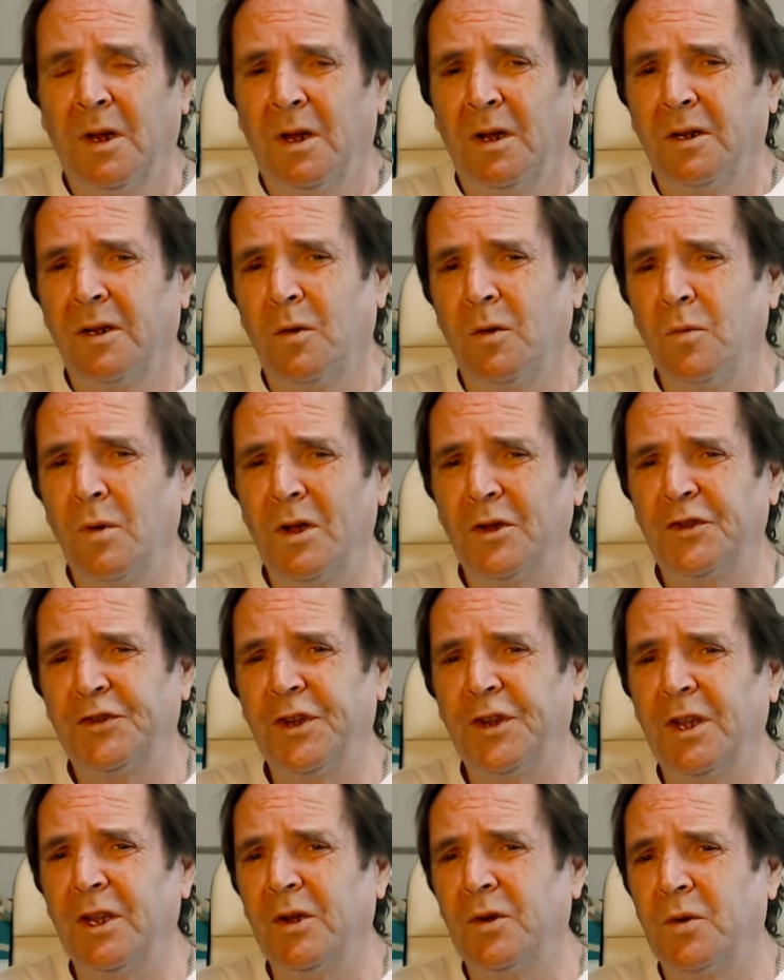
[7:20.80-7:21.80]
Now, while
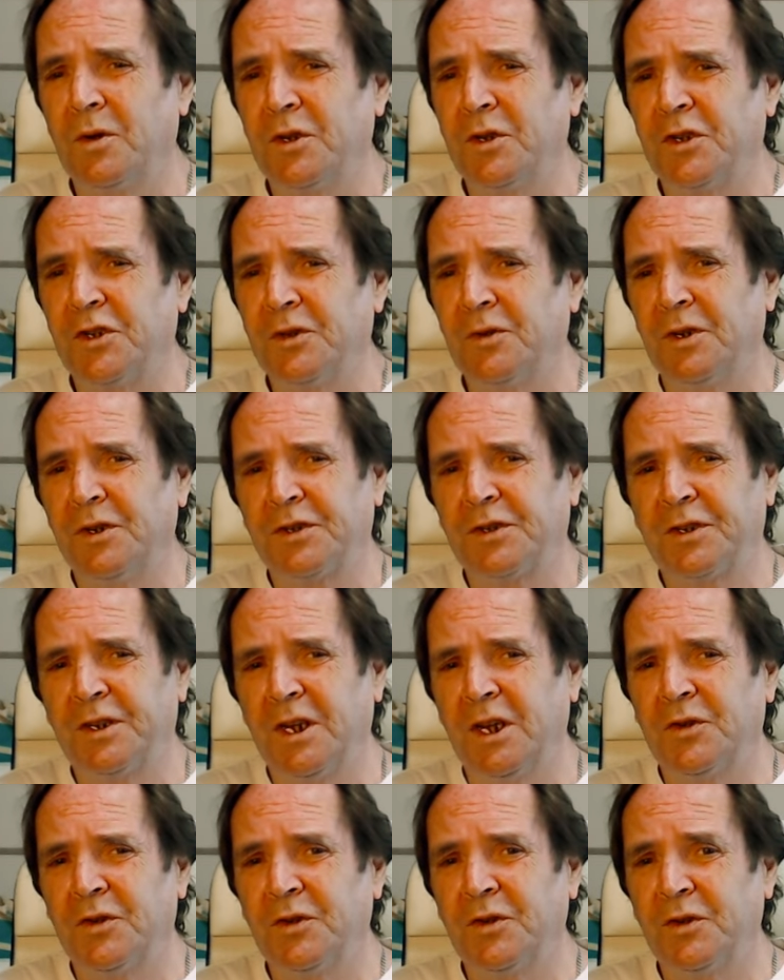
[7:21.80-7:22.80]
silicon is not a
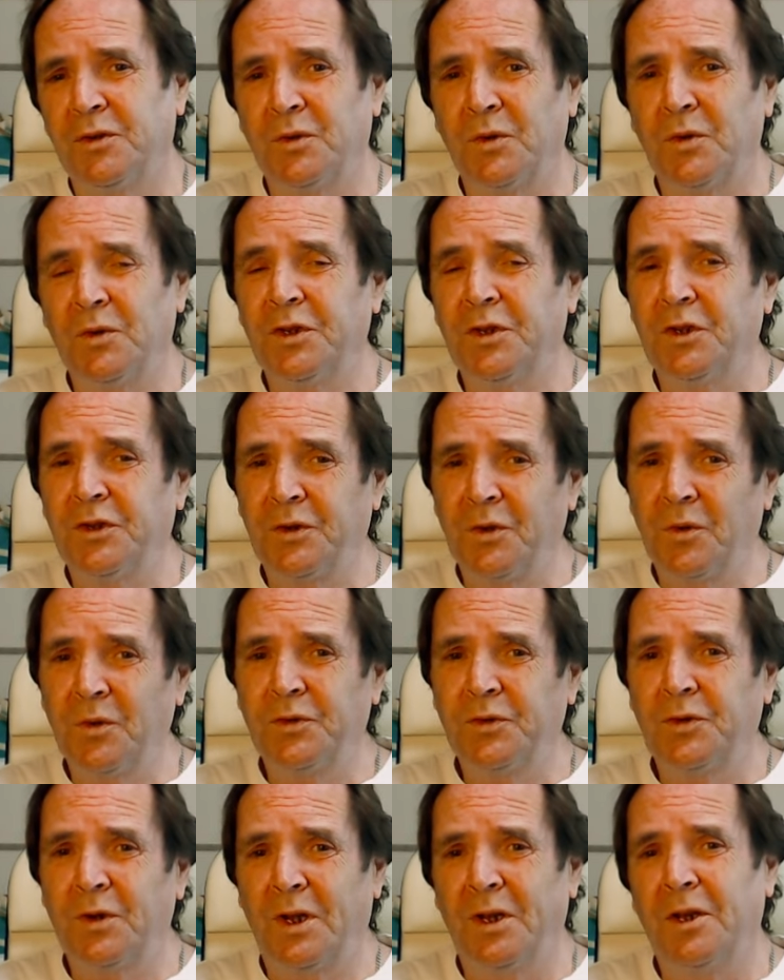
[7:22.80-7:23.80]
scarce resource, it's
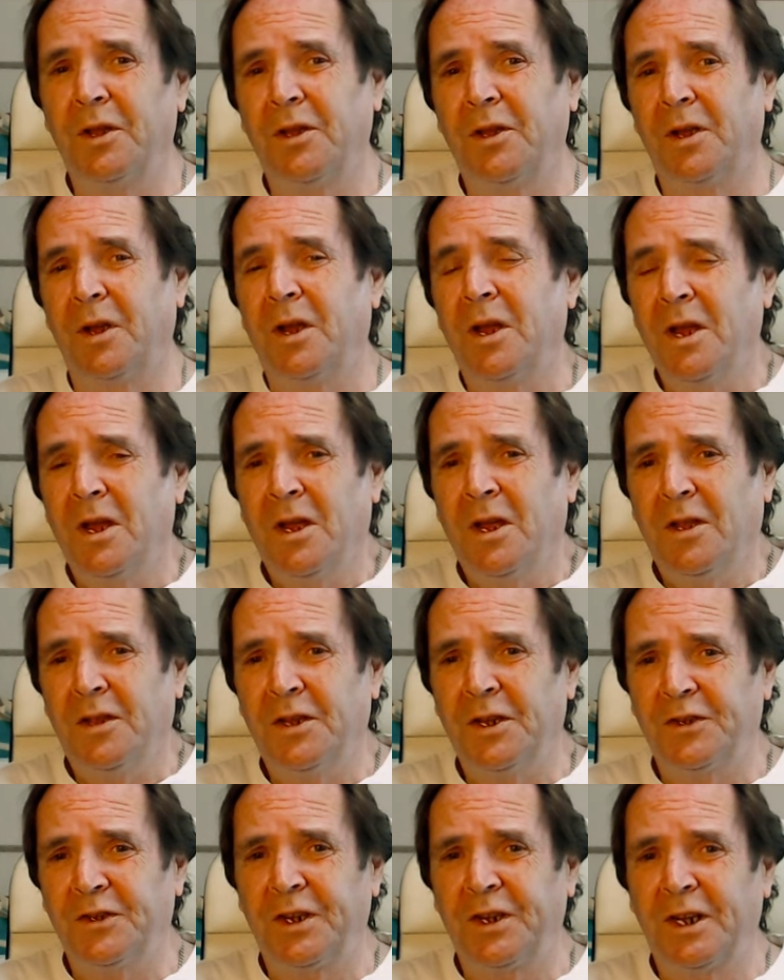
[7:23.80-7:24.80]
also another
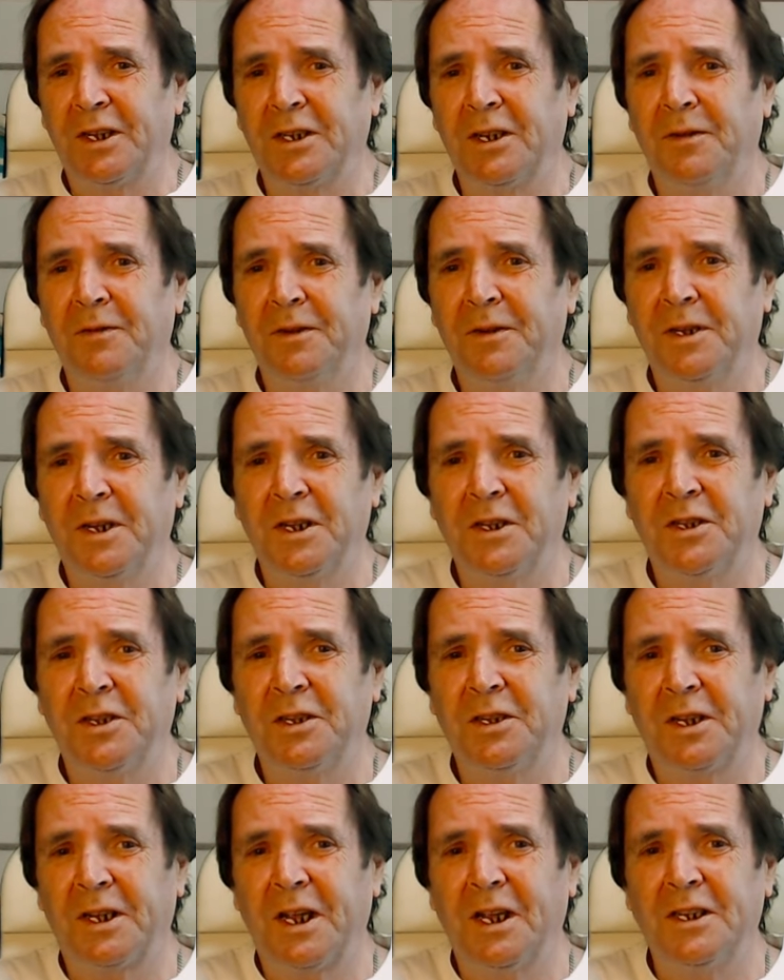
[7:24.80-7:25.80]
that's significant to
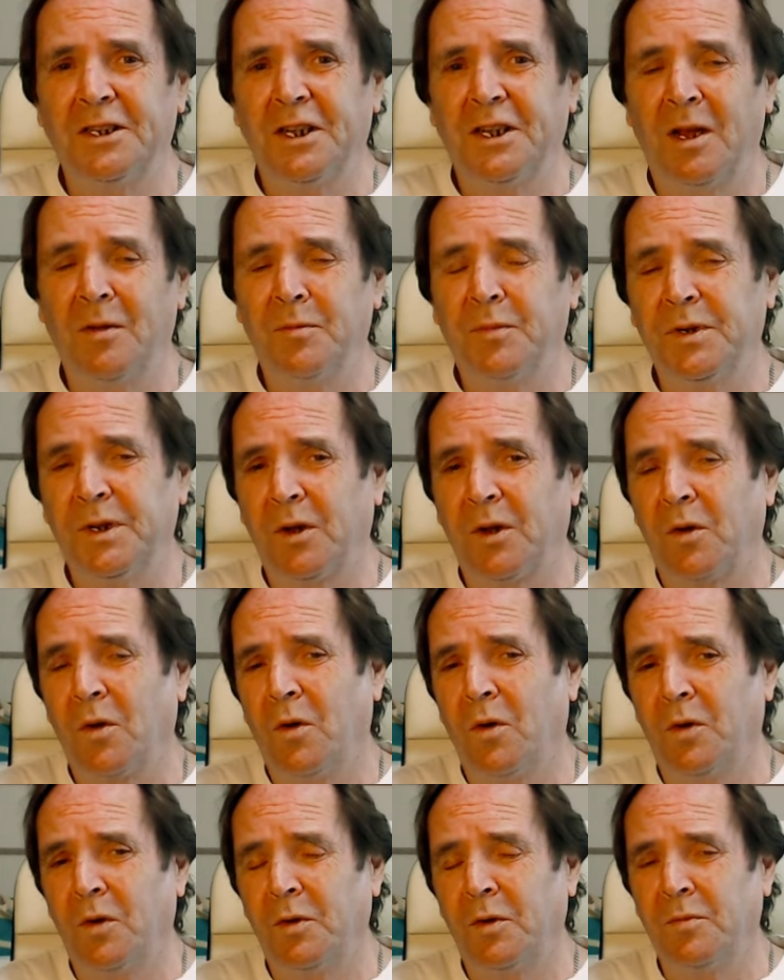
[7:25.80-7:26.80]
the contemporary
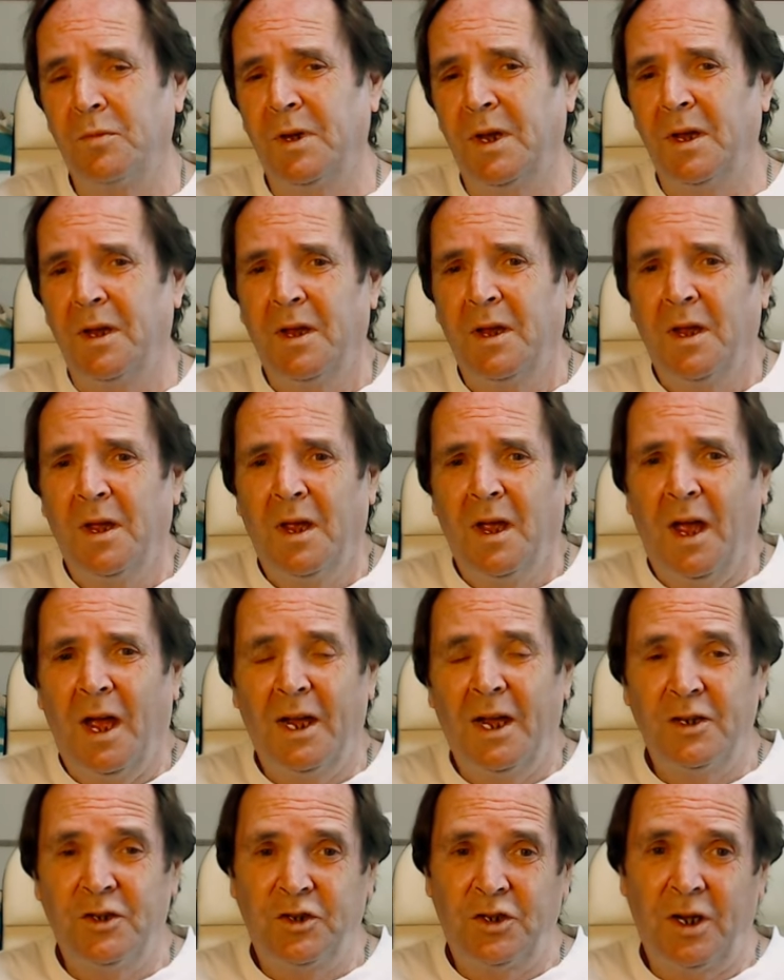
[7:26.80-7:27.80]
economy.
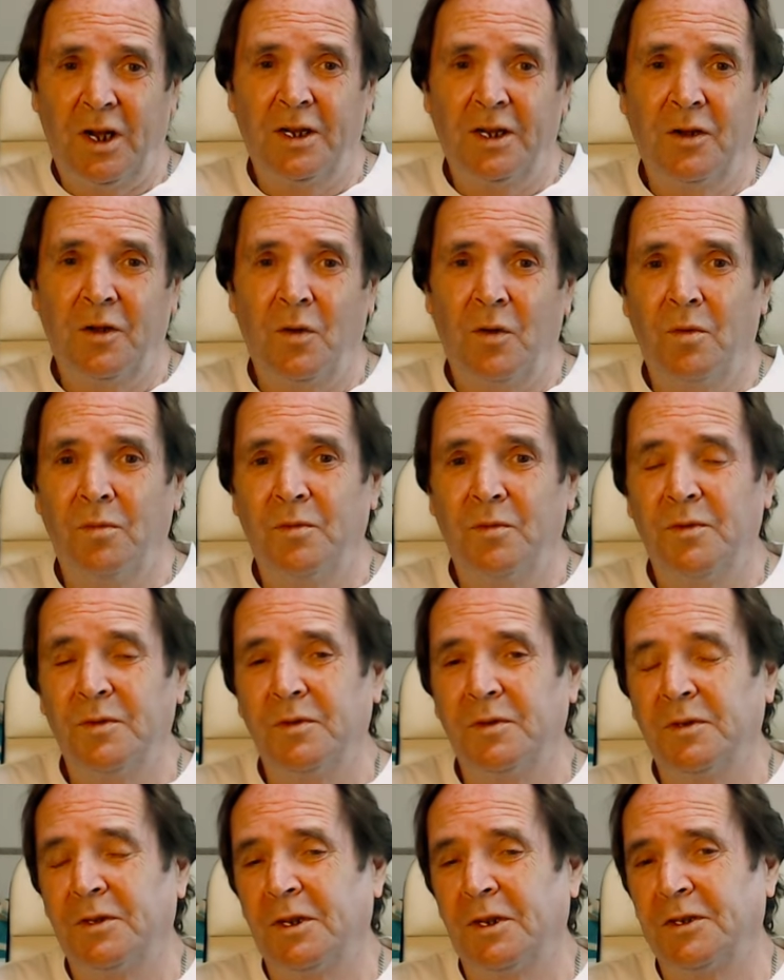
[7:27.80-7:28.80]
And China
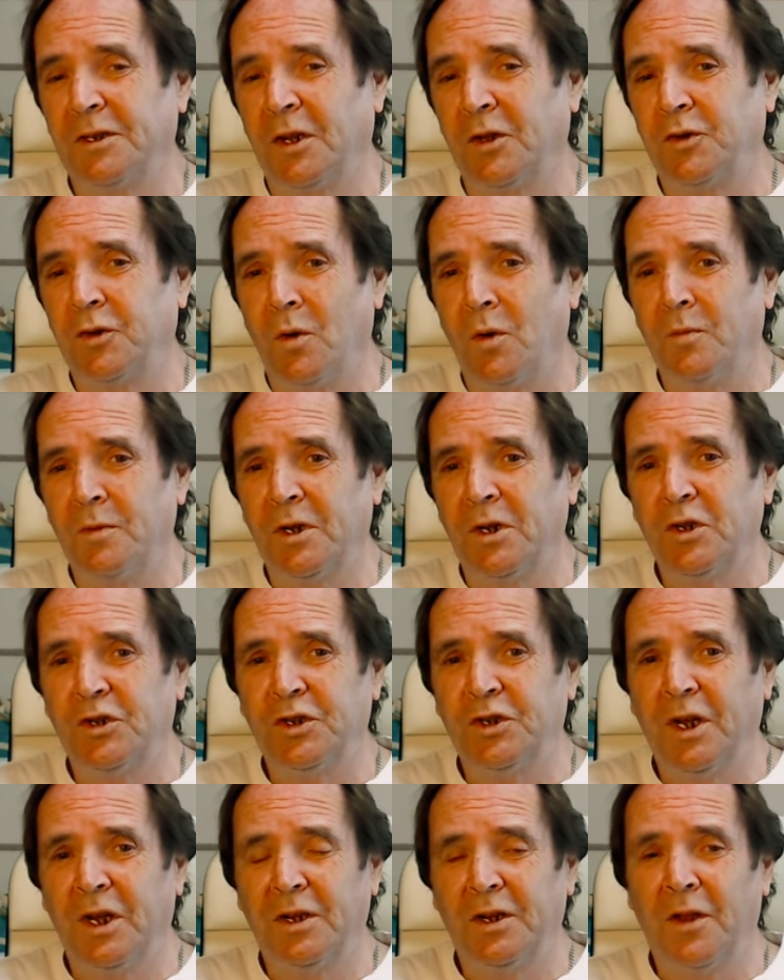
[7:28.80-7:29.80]
does a dominant
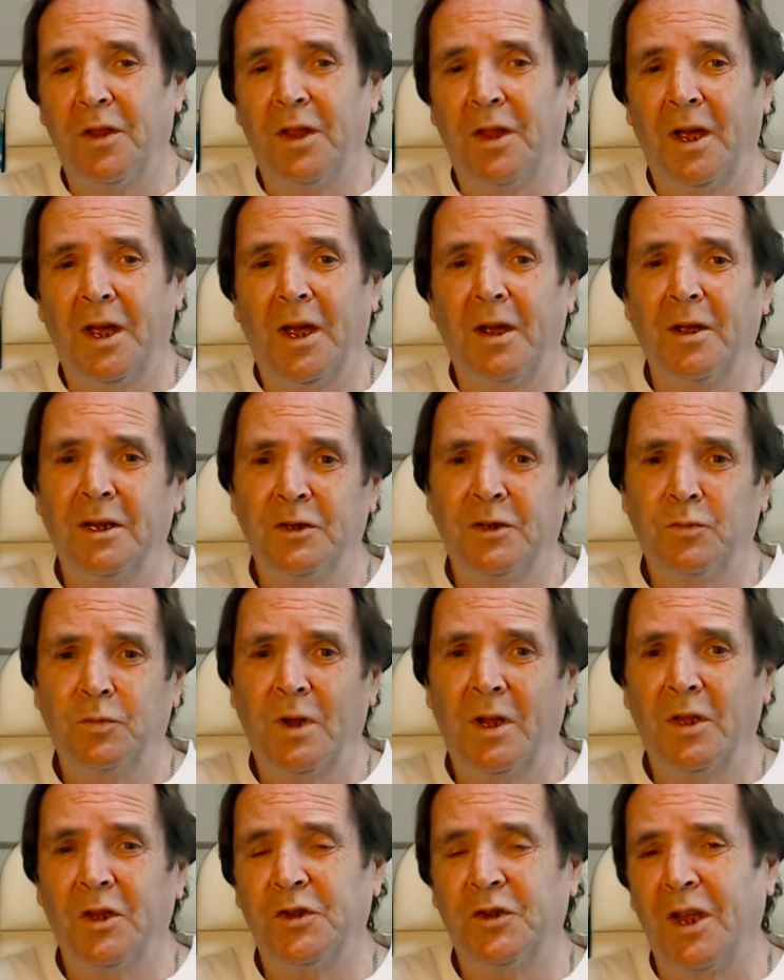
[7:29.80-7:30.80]
share in that, as
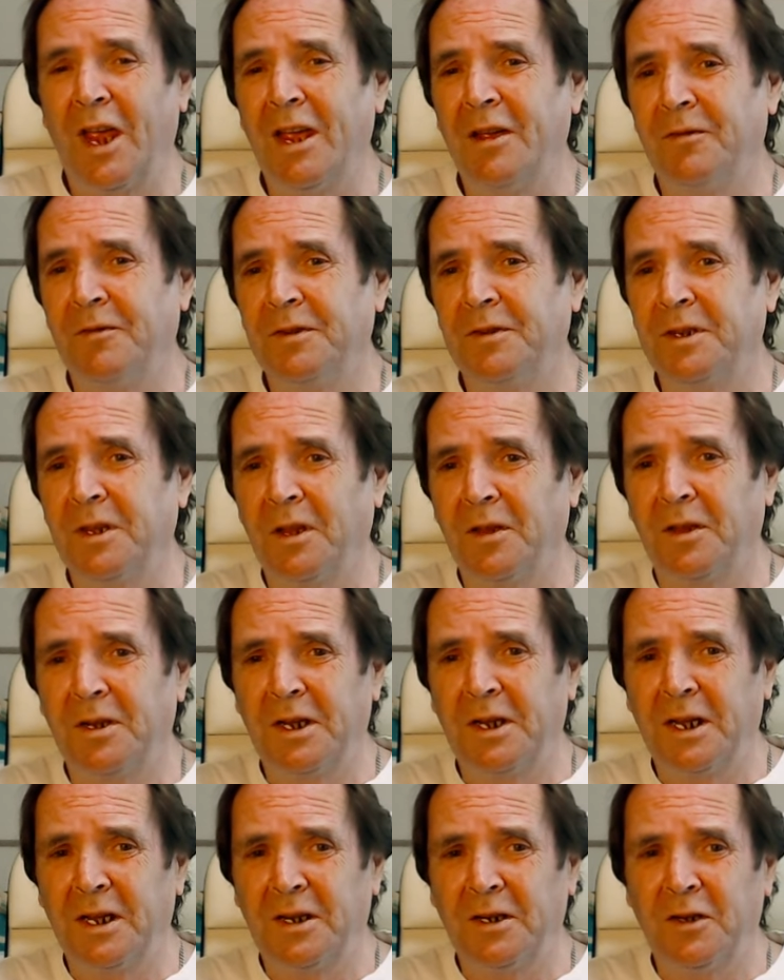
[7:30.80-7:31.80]
well as every other
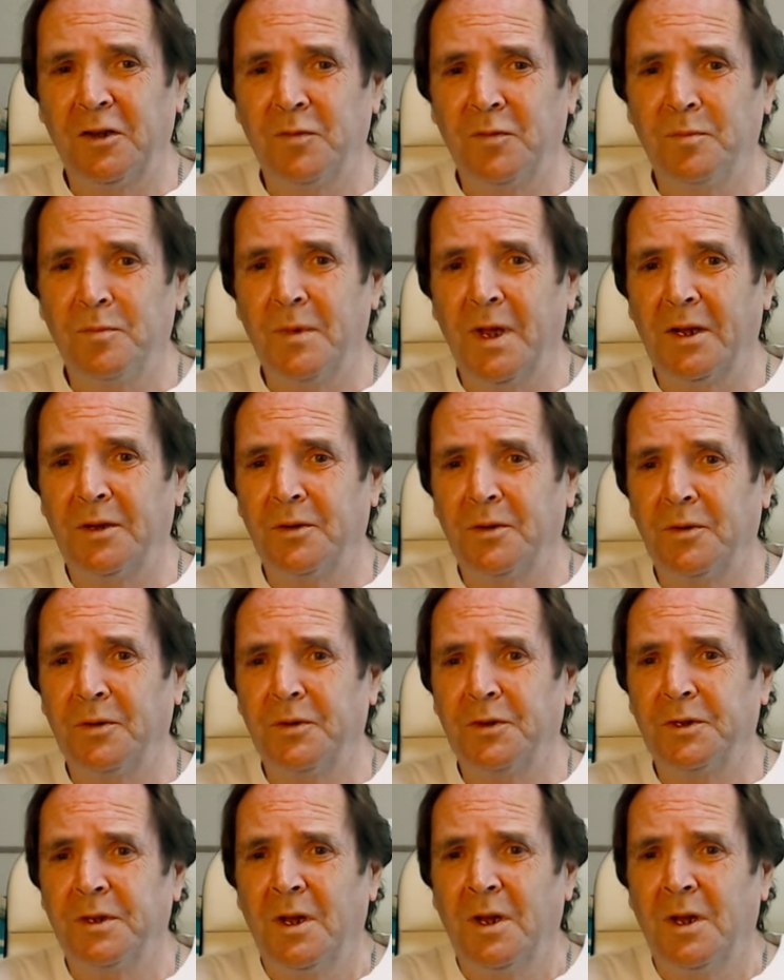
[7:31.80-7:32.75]
area of metals.